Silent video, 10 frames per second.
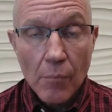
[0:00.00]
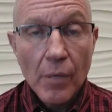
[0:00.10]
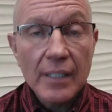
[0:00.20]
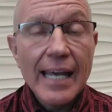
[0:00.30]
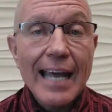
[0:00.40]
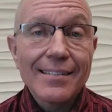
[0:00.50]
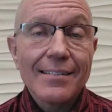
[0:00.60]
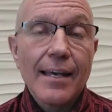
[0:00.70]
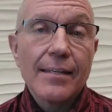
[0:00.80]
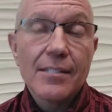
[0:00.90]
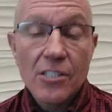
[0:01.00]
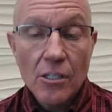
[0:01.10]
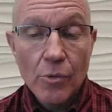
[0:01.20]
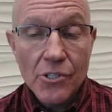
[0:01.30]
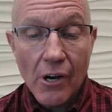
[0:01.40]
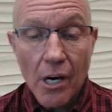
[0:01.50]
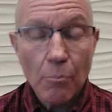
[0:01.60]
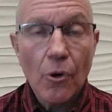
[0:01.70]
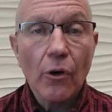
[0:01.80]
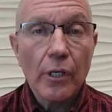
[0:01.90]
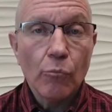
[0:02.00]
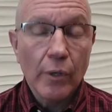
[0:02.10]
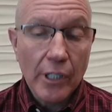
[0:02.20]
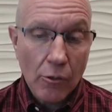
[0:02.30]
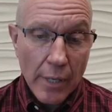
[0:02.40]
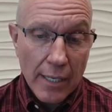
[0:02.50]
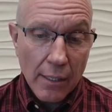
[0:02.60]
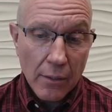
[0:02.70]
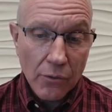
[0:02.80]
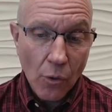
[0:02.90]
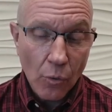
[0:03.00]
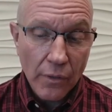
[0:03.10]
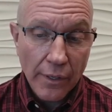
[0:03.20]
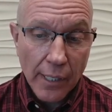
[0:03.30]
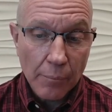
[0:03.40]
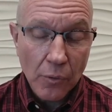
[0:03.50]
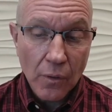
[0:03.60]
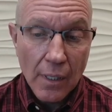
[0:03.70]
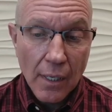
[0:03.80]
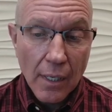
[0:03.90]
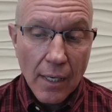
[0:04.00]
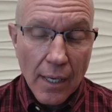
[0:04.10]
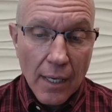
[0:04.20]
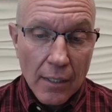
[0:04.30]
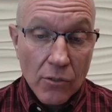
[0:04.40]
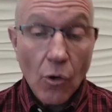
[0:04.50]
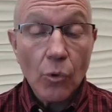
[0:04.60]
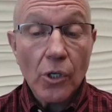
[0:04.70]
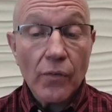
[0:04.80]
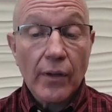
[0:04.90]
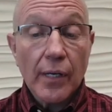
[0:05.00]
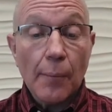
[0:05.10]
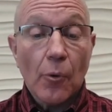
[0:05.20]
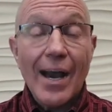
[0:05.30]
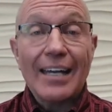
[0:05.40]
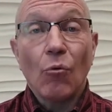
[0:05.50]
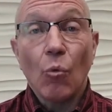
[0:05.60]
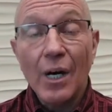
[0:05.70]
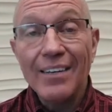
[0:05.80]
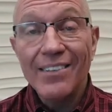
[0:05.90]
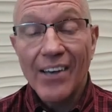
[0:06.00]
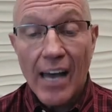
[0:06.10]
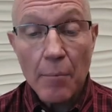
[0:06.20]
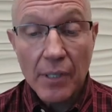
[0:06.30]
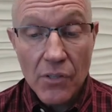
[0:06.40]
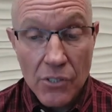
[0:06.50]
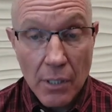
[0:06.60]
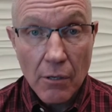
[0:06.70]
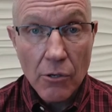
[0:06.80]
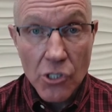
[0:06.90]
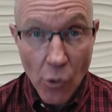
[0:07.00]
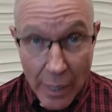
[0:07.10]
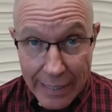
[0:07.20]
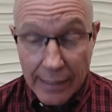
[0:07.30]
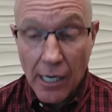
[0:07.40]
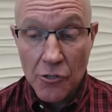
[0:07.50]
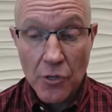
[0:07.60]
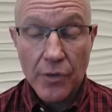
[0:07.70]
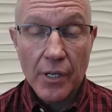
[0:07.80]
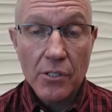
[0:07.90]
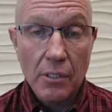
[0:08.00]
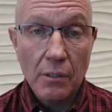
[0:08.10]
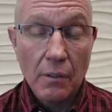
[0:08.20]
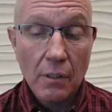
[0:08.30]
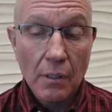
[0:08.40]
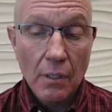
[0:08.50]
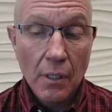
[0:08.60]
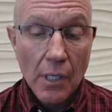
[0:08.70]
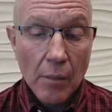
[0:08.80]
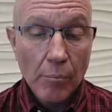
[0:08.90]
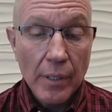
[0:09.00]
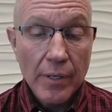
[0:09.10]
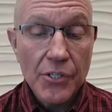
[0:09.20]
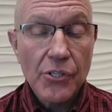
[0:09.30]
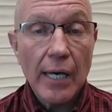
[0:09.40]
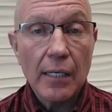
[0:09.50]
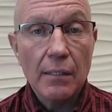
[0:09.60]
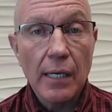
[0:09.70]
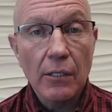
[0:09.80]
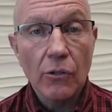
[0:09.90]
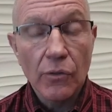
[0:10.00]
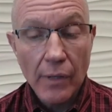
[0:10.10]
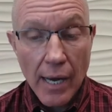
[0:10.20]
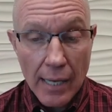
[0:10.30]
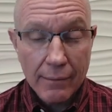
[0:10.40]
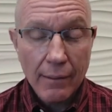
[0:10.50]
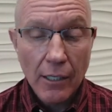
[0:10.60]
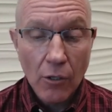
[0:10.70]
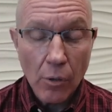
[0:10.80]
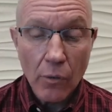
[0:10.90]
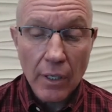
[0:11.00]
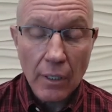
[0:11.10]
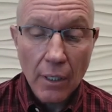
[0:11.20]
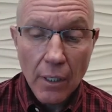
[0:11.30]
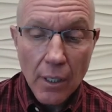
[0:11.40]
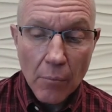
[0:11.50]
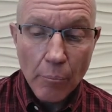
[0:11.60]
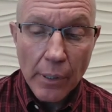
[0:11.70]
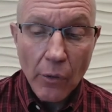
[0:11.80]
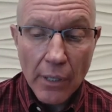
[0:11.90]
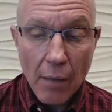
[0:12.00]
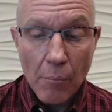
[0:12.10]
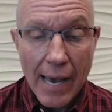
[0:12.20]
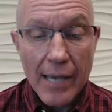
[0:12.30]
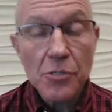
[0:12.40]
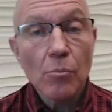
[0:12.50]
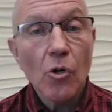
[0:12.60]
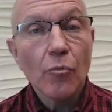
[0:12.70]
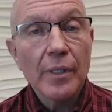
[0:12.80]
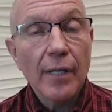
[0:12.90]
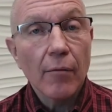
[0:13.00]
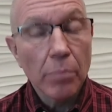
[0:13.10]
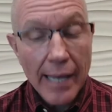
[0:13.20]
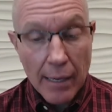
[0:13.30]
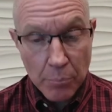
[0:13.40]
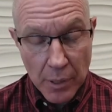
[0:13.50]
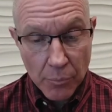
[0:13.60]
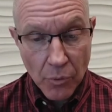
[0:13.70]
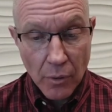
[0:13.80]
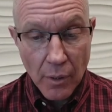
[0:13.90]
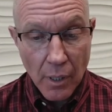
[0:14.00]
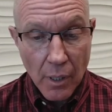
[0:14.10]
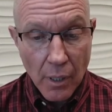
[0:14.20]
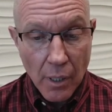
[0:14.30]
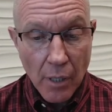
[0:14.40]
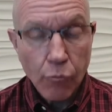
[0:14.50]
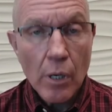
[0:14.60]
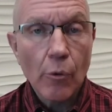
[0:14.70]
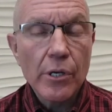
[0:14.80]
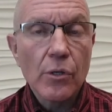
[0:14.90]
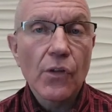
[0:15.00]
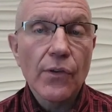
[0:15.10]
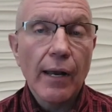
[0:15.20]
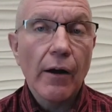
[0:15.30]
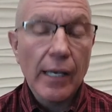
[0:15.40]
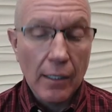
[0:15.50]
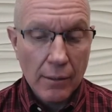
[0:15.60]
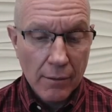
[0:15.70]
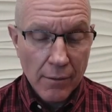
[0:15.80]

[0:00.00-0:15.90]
McNatt says she was heartbroken when Coretta told her the couple had at one time considered joining our tradition, but decided they could not, quoting, build a mass movement of Black people if we were Unitarian.